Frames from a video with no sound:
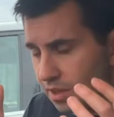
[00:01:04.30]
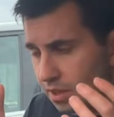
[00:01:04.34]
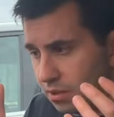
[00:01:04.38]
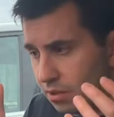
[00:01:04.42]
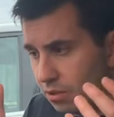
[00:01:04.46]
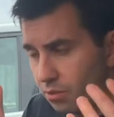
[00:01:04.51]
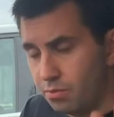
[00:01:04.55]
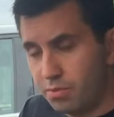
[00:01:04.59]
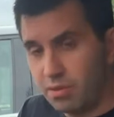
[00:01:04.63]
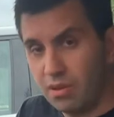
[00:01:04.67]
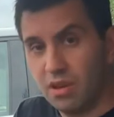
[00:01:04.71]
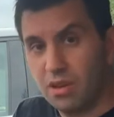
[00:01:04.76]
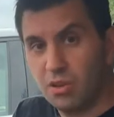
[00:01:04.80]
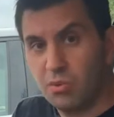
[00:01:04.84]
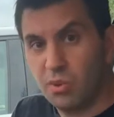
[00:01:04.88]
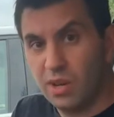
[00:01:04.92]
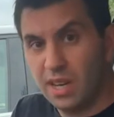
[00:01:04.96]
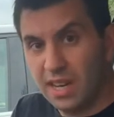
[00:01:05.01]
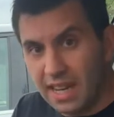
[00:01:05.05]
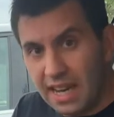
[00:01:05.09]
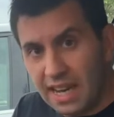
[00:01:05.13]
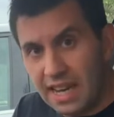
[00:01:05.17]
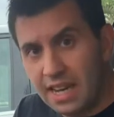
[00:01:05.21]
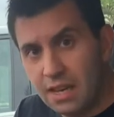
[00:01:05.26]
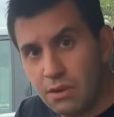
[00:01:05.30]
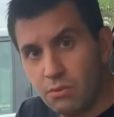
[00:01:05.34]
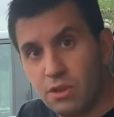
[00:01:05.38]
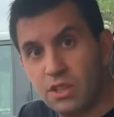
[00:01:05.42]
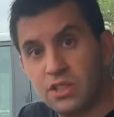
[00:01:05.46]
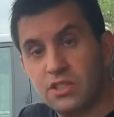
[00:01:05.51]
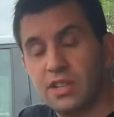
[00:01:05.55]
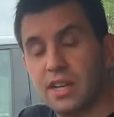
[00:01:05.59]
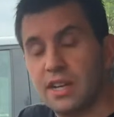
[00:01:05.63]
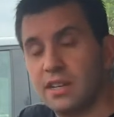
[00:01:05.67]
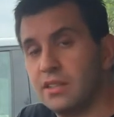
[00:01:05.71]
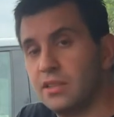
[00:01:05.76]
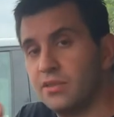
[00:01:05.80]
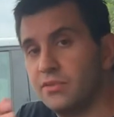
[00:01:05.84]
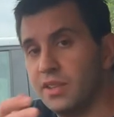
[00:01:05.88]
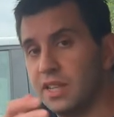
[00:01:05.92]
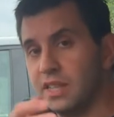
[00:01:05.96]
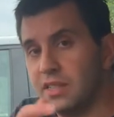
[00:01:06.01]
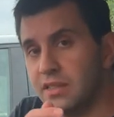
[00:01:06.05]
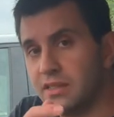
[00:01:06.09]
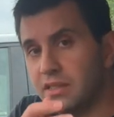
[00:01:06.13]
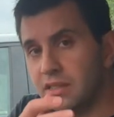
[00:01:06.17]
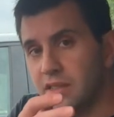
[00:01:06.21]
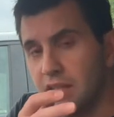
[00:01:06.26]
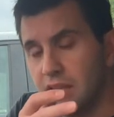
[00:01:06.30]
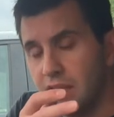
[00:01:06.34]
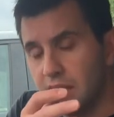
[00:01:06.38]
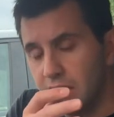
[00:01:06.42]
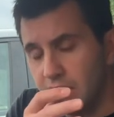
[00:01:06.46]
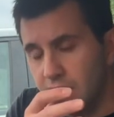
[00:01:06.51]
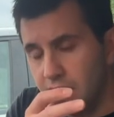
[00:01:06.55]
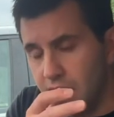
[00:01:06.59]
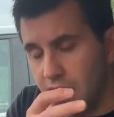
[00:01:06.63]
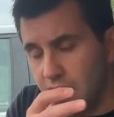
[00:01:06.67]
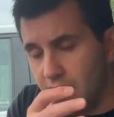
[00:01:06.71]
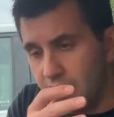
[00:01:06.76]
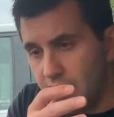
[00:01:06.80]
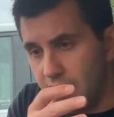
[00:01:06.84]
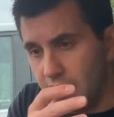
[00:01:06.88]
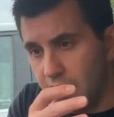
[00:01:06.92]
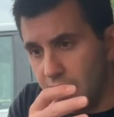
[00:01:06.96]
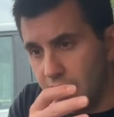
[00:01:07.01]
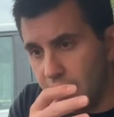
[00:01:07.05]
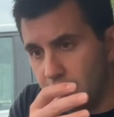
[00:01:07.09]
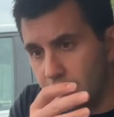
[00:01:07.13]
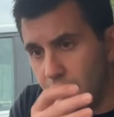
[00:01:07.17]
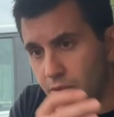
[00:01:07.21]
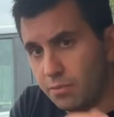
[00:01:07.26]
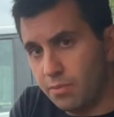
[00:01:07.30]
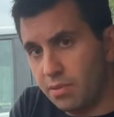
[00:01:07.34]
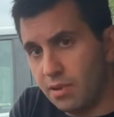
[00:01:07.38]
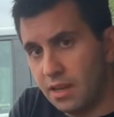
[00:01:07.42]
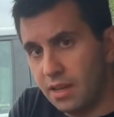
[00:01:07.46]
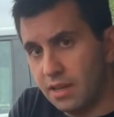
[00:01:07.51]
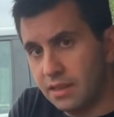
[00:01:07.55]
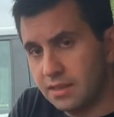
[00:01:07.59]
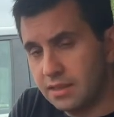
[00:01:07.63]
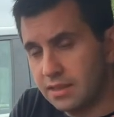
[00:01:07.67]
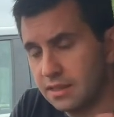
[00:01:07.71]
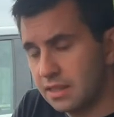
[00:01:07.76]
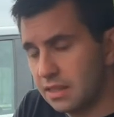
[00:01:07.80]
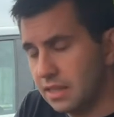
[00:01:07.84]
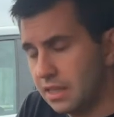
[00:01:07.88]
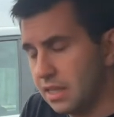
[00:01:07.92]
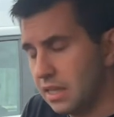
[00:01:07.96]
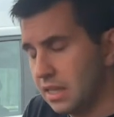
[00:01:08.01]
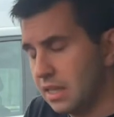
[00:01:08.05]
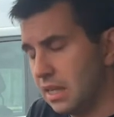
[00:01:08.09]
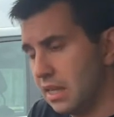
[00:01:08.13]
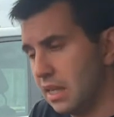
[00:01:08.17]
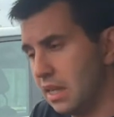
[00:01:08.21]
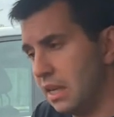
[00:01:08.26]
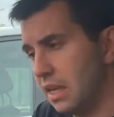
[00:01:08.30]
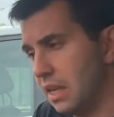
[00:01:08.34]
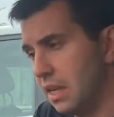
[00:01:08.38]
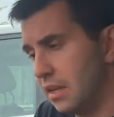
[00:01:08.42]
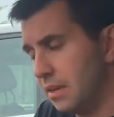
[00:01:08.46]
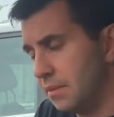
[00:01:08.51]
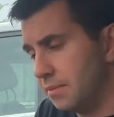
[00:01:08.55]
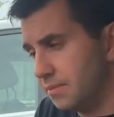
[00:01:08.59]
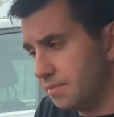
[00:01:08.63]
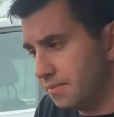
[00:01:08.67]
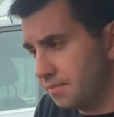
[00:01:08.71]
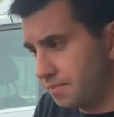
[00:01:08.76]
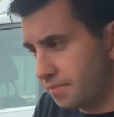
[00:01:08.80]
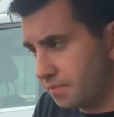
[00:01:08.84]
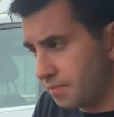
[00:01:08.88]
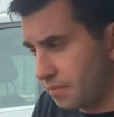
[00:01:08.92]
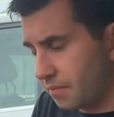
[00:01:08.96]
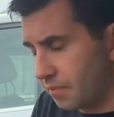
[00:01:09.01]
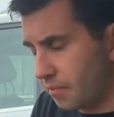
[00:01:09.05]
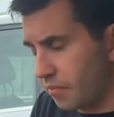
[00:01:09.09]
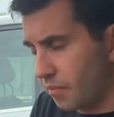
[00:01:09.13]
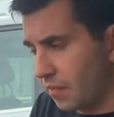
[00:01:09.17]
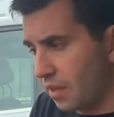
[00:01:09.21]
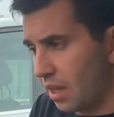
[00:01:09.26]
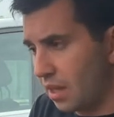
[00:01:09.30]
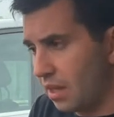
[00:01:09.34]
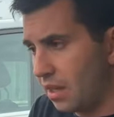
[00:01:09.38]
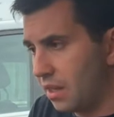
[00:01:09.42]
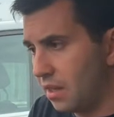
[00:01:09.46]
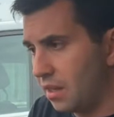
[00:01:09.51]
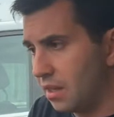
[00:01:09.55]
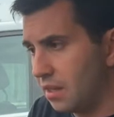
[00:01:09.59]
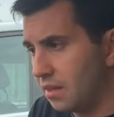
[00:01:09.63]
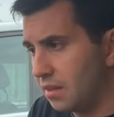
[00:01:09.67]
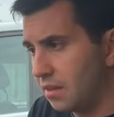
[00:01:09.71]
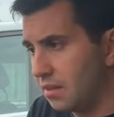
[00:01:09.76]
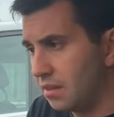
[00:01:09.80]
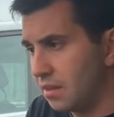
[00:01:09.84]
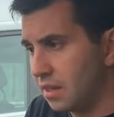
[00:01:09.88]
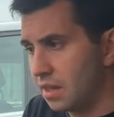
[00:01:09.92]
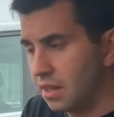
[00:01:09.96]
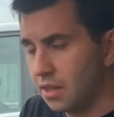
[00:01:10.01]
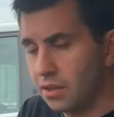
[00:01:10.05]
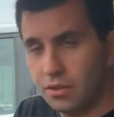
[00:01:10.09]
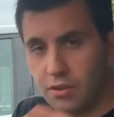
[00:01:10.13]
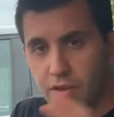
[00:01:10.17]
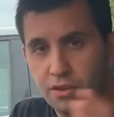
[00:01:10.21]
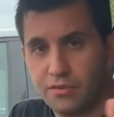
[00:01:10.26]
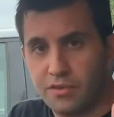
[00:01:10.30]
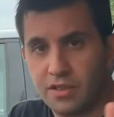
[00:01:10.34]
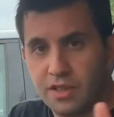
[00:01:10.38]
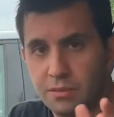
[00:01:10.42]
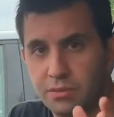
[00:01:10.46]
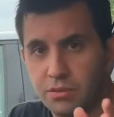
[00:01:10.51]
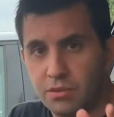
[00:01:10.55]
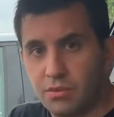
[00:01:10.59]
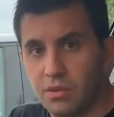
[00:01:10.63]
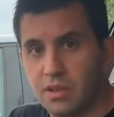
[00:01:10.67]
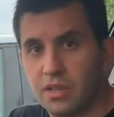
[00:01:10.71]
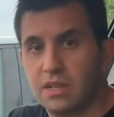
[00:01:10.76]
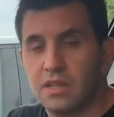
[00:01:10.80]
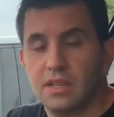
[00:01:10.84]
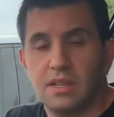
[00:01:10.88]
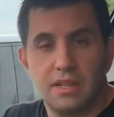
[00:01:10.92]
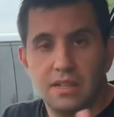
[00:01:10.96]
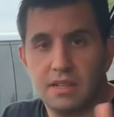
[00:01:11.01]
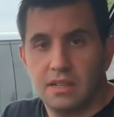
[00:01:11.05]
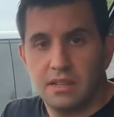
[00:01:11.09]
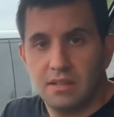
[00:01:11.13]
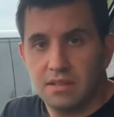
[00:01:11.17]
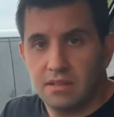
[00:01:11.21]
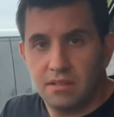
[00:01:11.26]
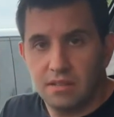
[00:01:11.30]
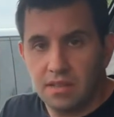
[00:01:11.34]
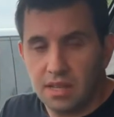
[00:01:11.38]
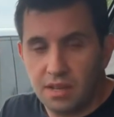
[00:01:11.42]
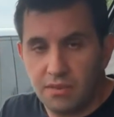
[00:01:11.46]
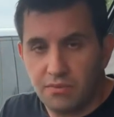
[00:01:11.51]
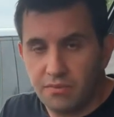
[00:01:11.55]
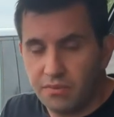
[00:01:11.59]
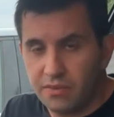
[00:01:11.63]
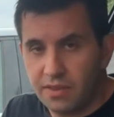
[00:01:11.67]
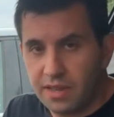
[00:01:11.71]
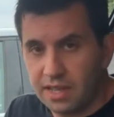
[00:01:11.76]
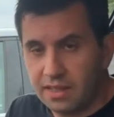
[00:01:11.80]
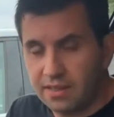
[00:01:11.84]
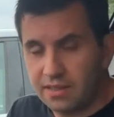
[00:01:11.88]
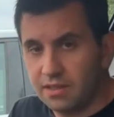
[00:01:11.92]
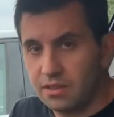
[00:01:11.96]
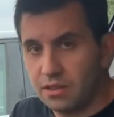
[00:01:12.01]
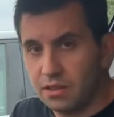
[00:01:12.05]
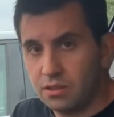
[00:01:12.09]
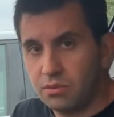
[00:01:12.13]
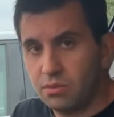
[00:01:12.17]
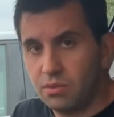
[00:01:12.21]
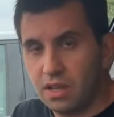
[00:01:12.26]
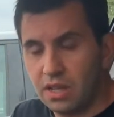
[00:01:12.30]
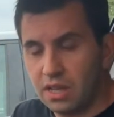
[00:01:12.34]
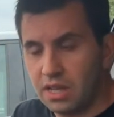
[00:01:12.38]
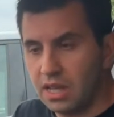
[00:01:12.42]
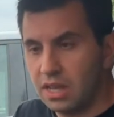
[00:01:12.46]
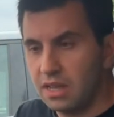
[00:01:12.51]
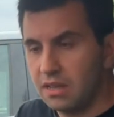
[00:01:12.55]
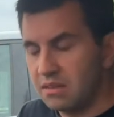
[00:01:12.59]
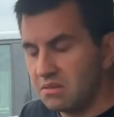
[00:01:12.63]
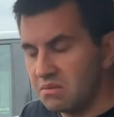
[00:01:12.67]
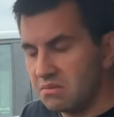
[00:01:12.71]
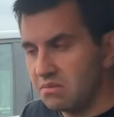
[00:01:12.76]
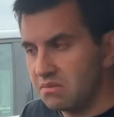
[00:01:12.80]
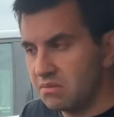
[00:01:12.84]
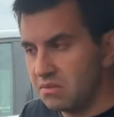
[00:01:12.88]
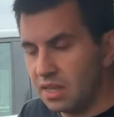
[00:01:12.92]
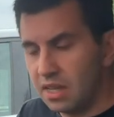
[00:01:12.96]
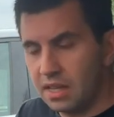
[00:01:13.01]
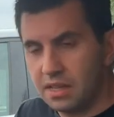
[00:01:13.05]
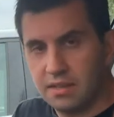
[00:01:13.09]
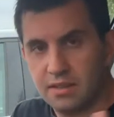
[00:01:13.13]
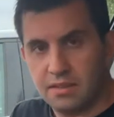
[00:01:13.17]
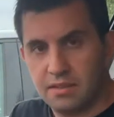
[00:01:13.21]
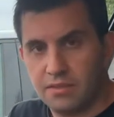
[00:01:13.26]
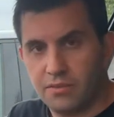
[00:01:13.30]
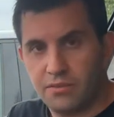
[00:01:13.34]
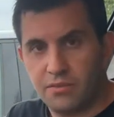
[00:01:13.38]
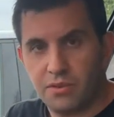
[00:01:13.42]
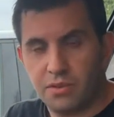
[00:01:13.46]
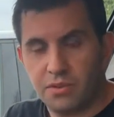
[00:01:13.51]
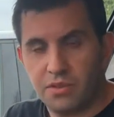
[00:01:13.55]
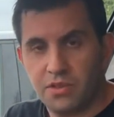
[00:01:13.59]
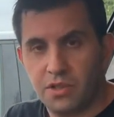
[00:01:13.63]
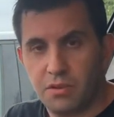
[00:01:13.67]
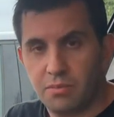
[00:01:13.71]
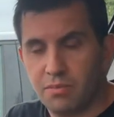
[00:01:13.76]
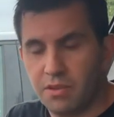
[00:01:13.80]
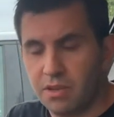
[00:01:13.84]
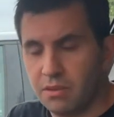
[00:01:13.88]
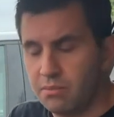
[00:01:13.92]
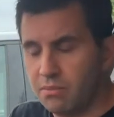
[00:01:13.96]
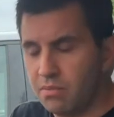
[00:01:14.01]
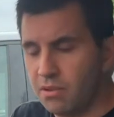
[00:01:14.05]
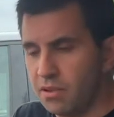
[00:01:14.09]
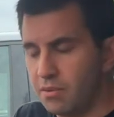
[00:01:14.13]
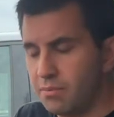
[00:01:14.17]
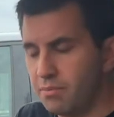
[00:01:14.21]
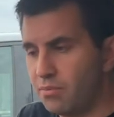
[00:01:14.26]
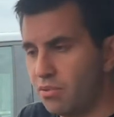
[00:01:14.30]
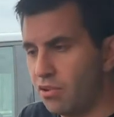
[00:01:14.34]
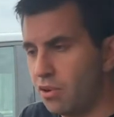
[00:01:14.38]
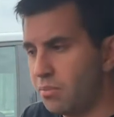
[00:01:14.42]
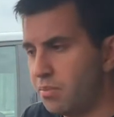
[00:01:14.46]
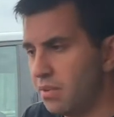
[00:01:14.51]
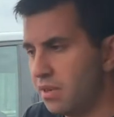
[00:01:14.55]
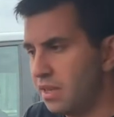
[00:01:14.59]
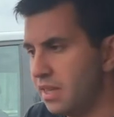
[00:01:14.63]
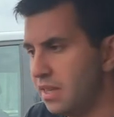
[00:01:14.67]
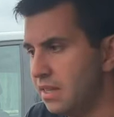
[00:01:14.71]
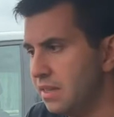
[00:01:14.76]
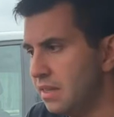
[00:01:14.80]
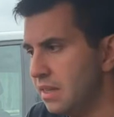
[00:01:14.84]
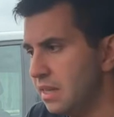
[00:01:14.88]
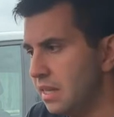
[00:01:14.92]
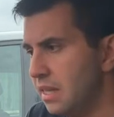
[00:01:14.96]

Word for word: glow plug relay, which activates the uh, glow plugs um, uh, in order for them to work. If that's not working, then fuel is not being burned properly.